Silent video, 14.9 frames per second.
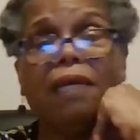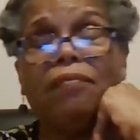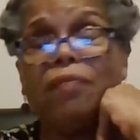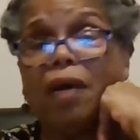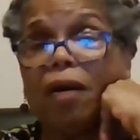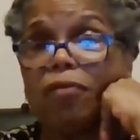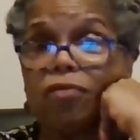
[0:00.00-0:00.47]

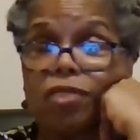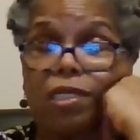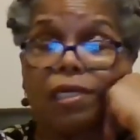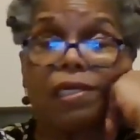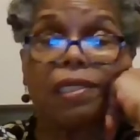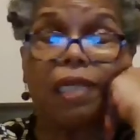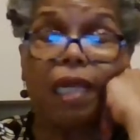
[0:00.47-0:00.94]
that dog
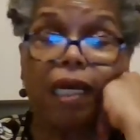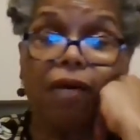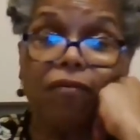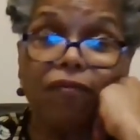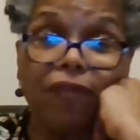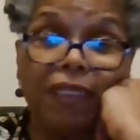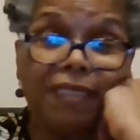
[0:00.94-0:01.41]
just
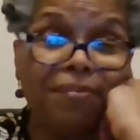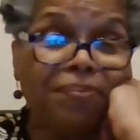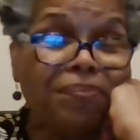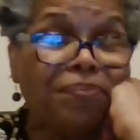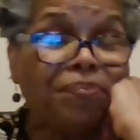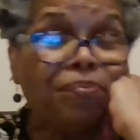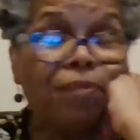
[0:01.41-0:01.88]
left.
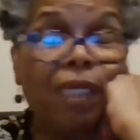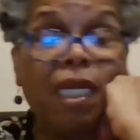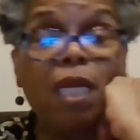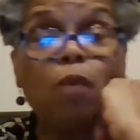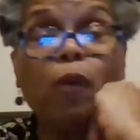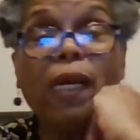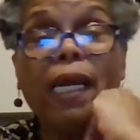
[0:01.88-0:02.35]
But
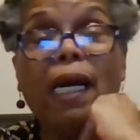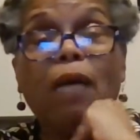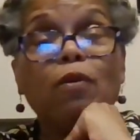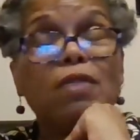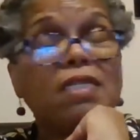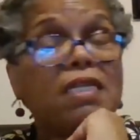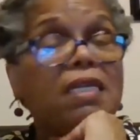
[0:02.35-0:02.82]
anyway, I
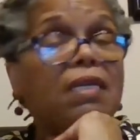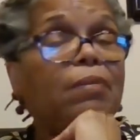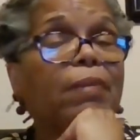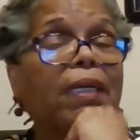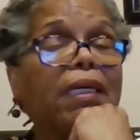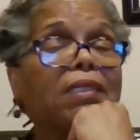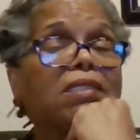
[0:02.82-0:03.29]
was thinking
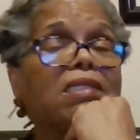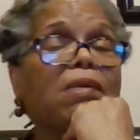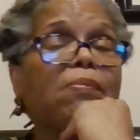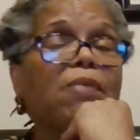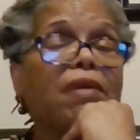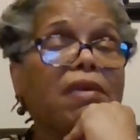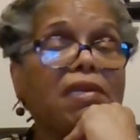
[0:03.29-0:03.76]
about
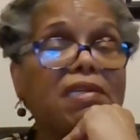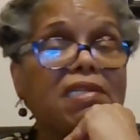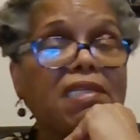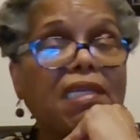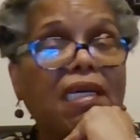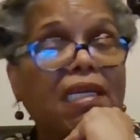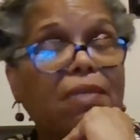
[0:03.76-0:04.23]
something he
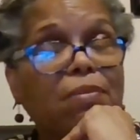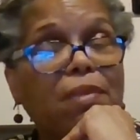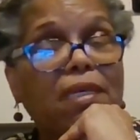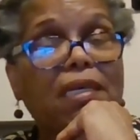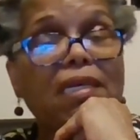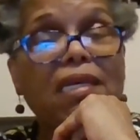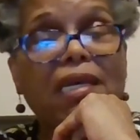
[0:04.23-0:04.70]
said to
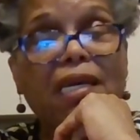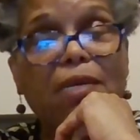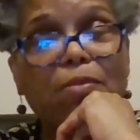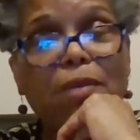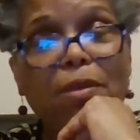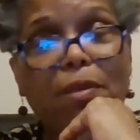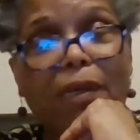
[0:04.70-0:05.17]
me. He
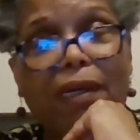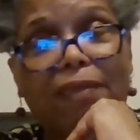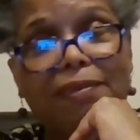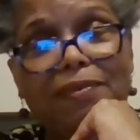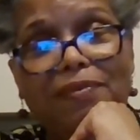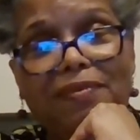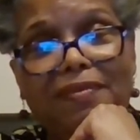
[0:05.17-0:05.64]
had me out
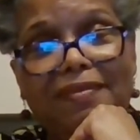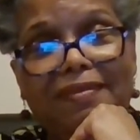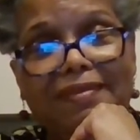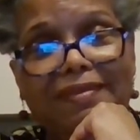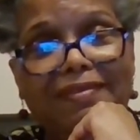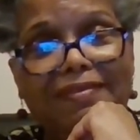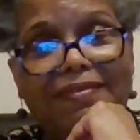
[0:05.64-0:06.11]

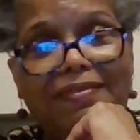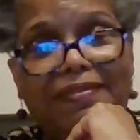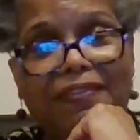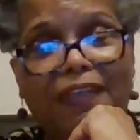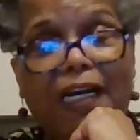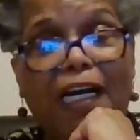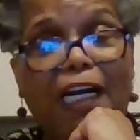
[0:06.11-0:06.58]

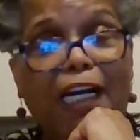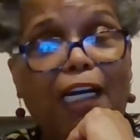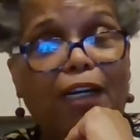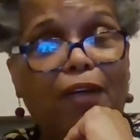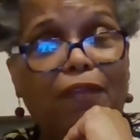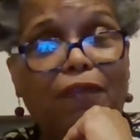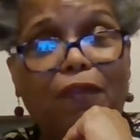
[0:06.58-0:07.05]

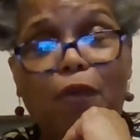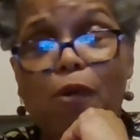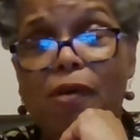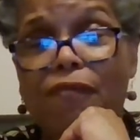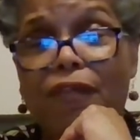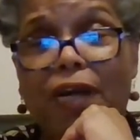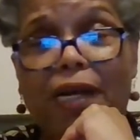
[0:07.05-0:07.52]
five,
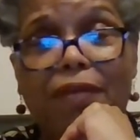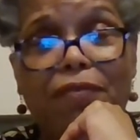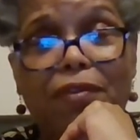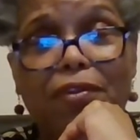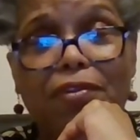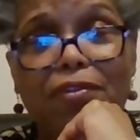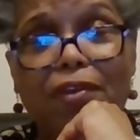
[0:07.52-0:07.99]
four or five
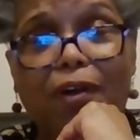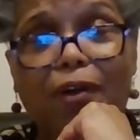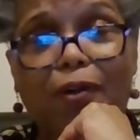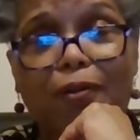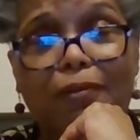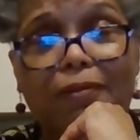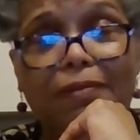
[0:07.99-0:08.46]
years
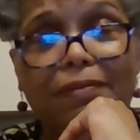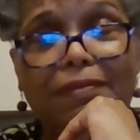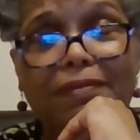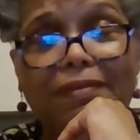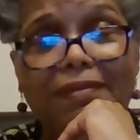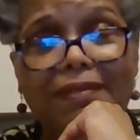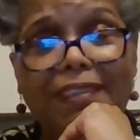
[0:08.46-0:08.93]
old.
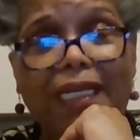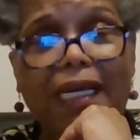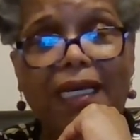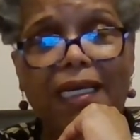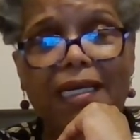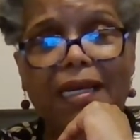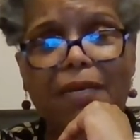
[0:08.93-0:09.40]

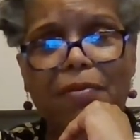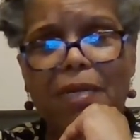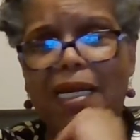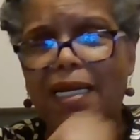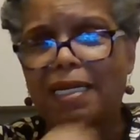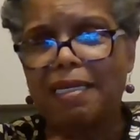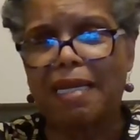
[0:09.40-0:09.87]
Hey,
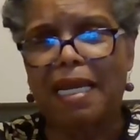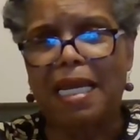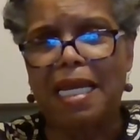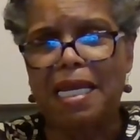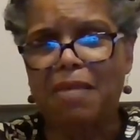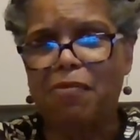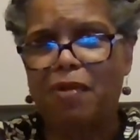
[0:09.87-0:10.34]

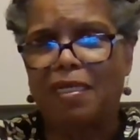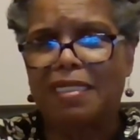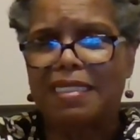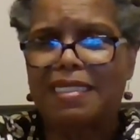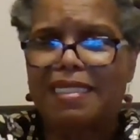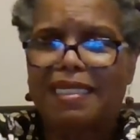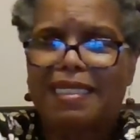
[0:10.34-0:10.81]
he
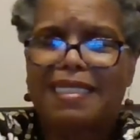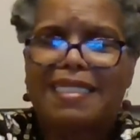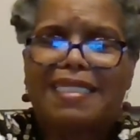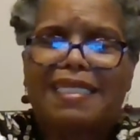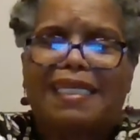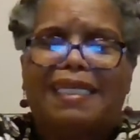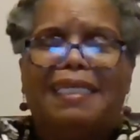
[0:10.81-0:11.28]
was
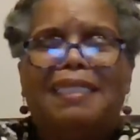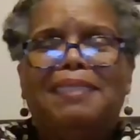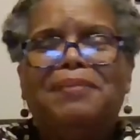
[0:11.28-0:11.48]
just the,